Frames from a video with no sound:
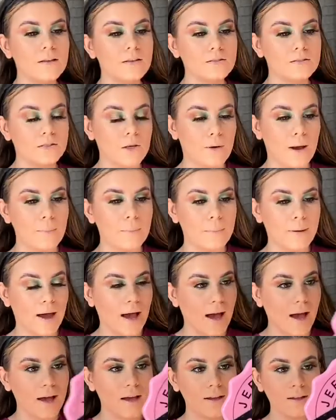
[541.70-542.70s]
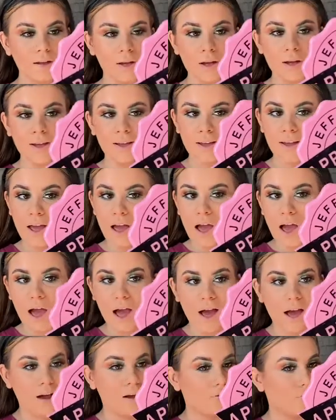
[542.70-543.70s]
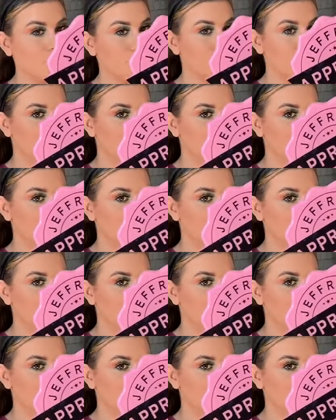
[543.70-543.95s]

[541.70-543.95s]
So I'm back. I've done